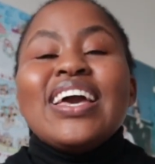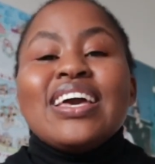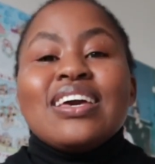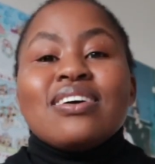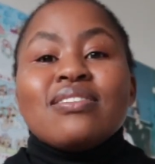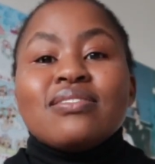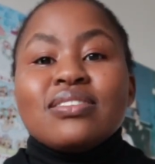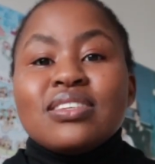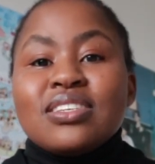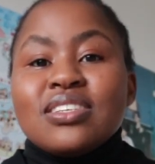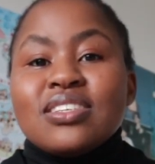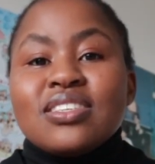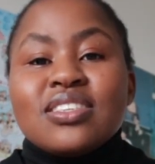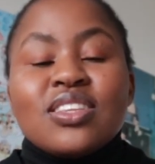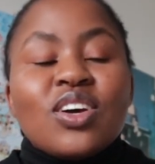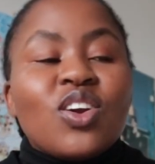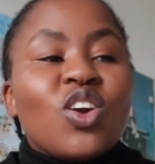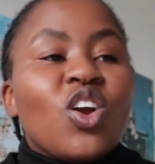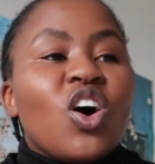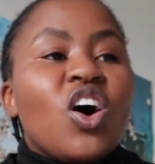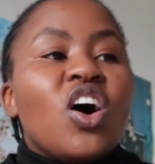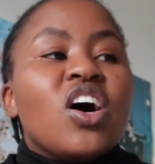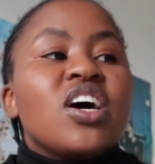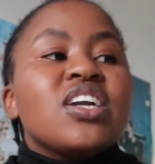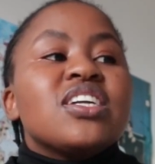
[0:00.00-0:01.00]
It was just a
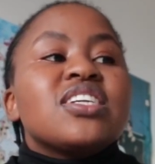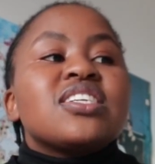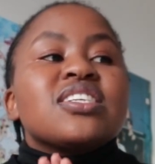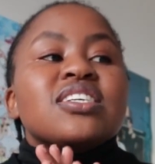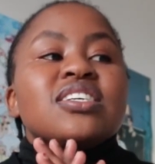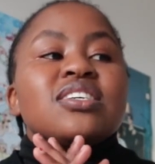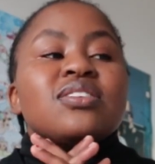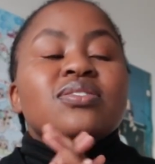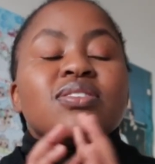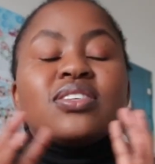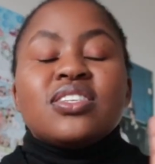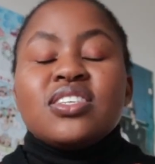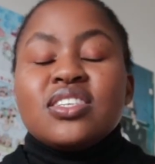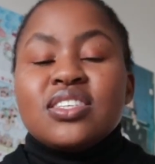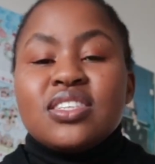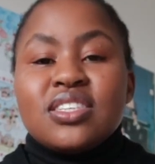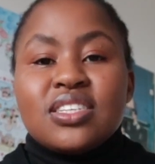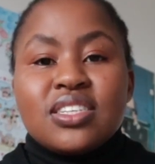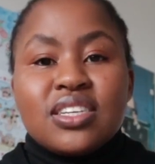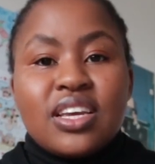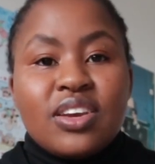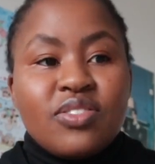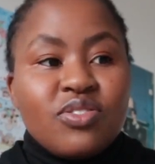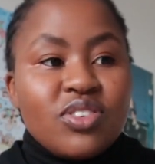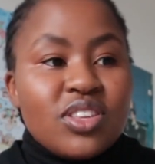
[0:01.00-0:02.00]
lot. It was
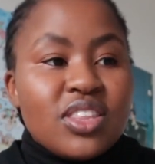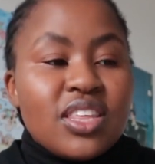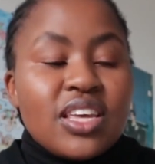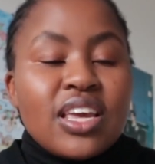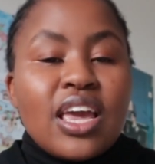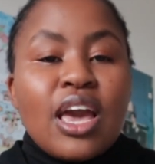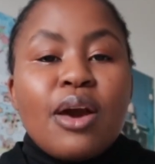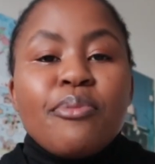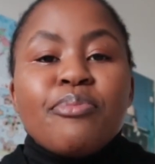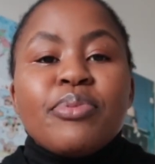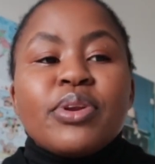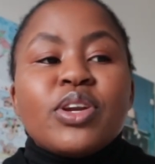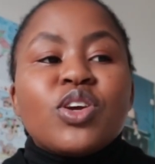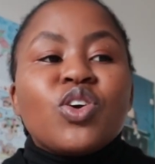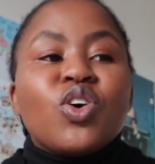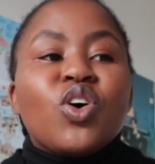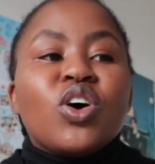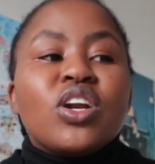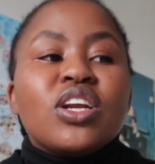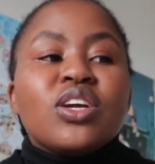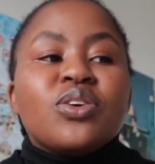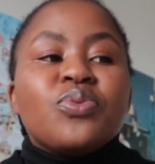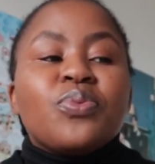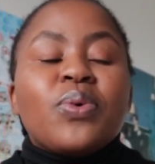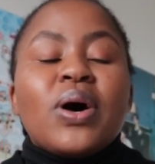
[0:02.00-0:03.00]
just everything happening
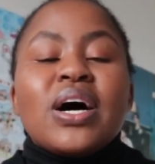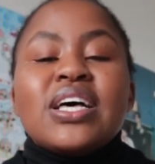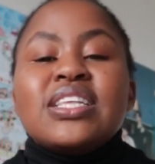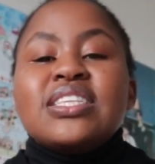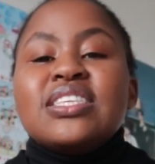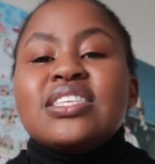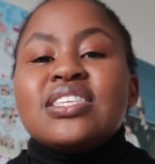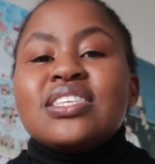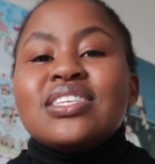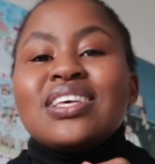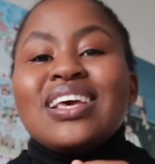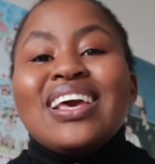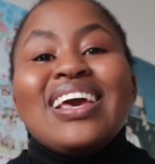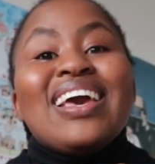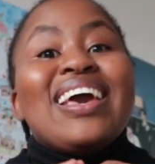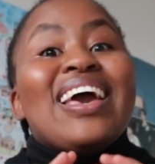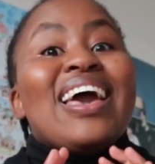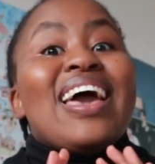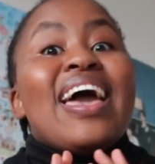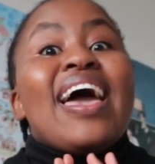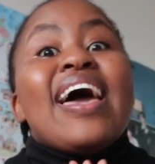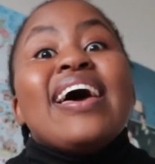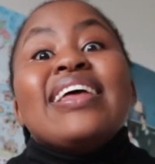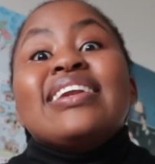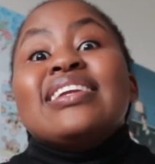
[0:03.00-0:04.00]
all at once.
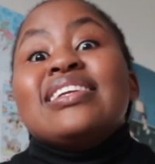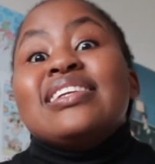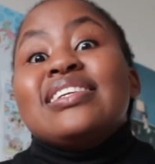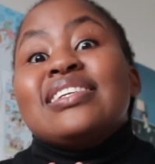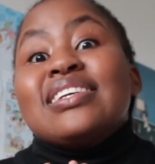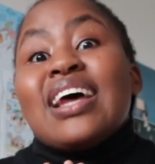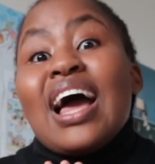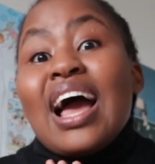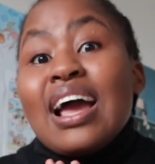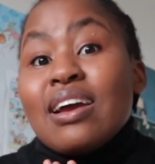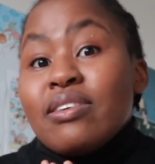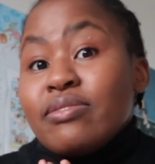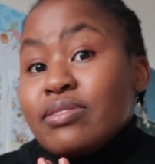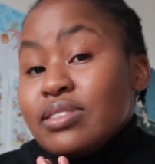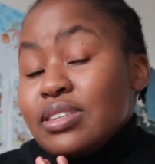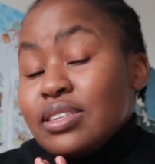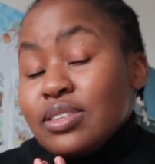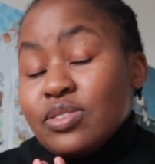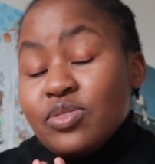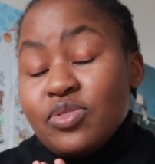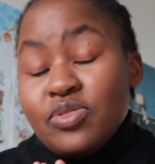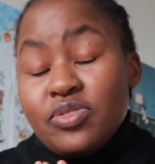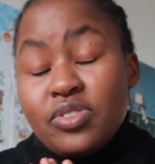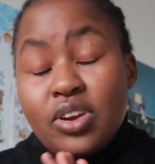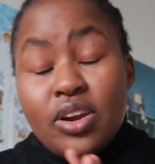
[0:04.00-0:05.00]
And I
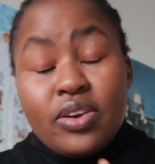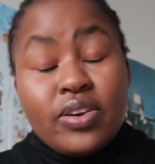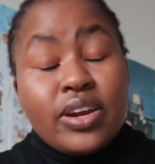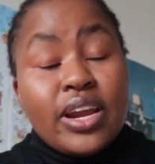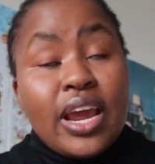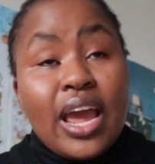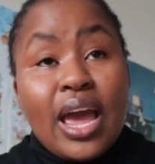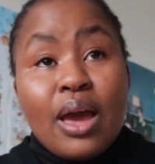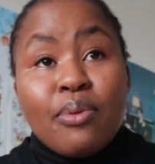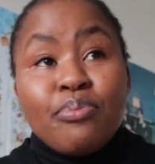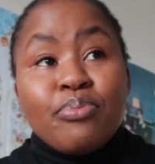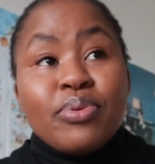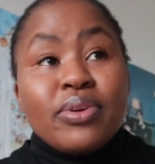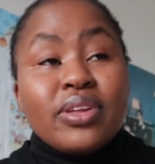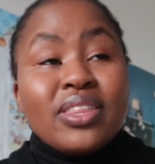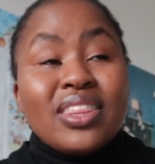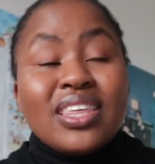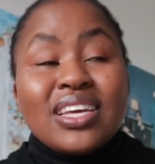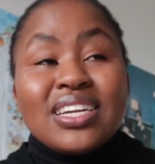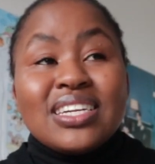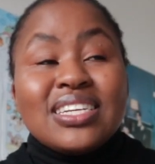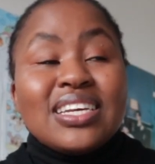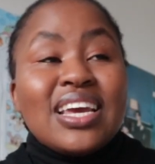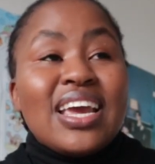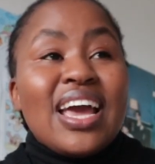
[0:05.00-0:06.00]
was very happy
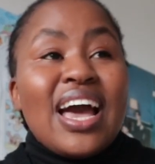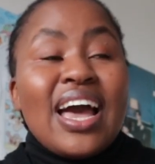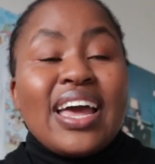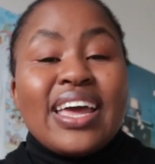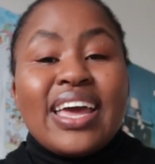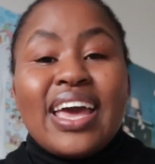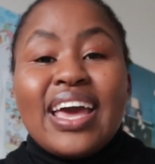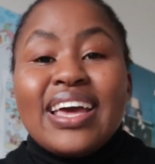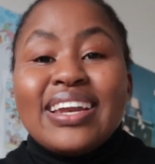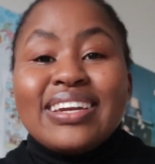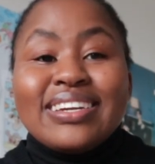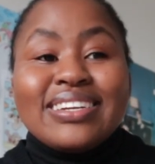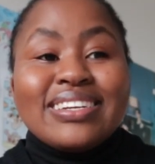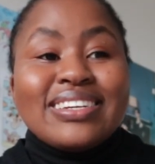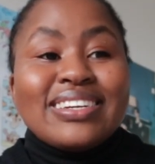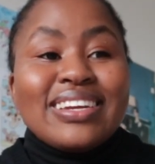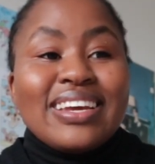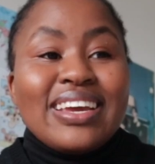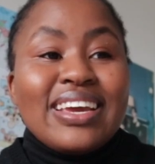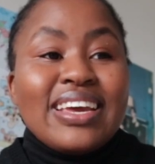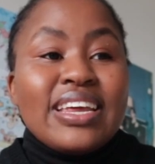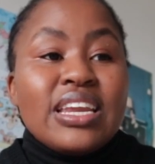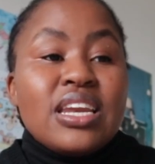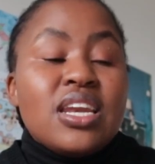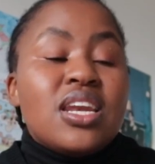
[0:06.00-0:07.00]
the day I handed
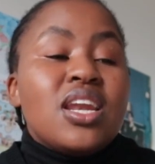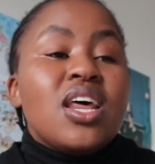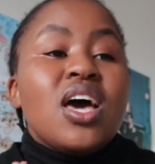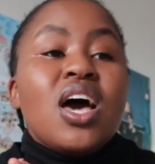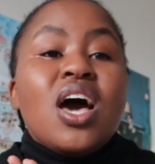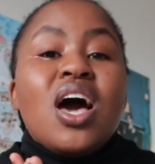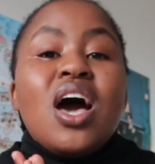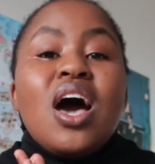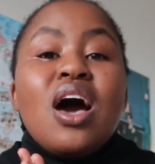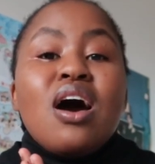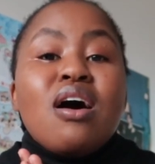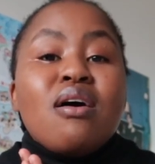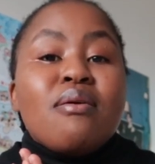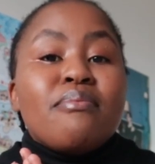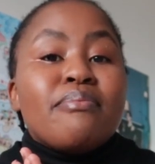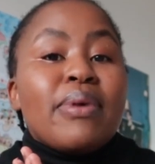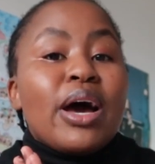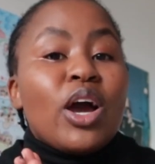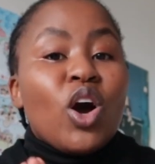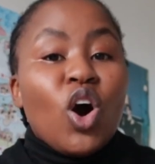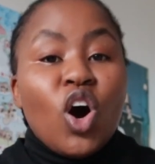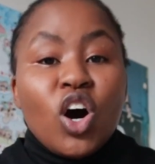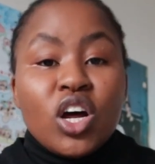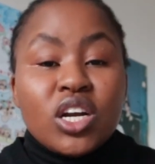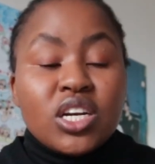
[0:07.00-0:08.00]
in
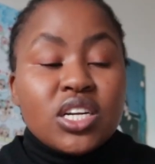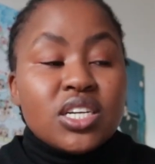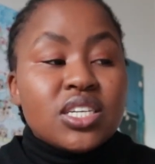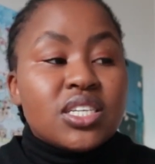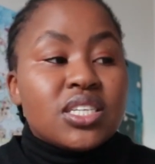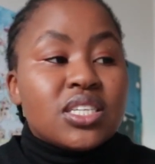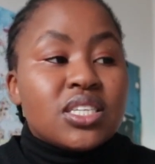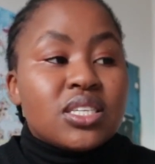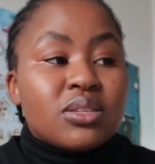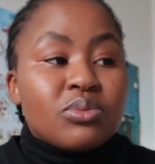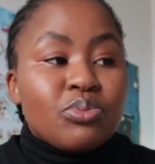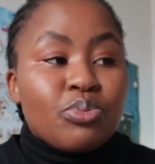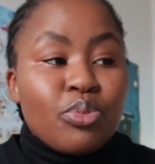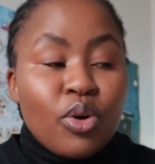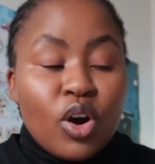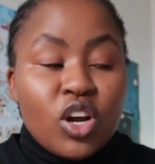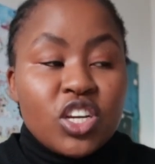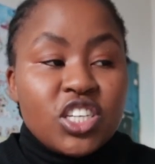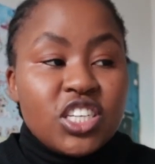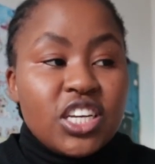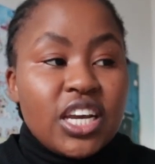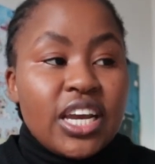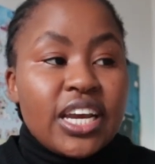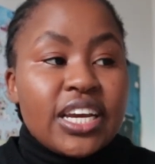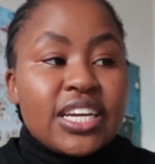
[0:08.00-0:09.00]
my honours
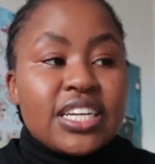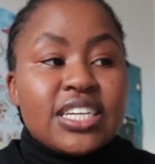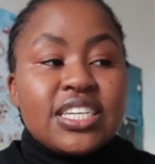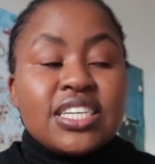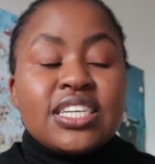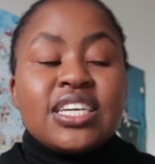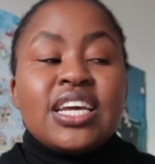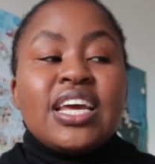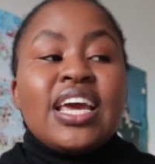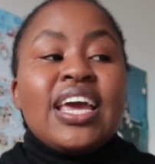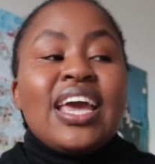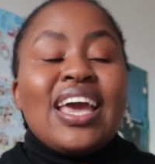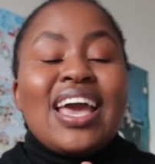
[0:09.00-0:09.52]
project.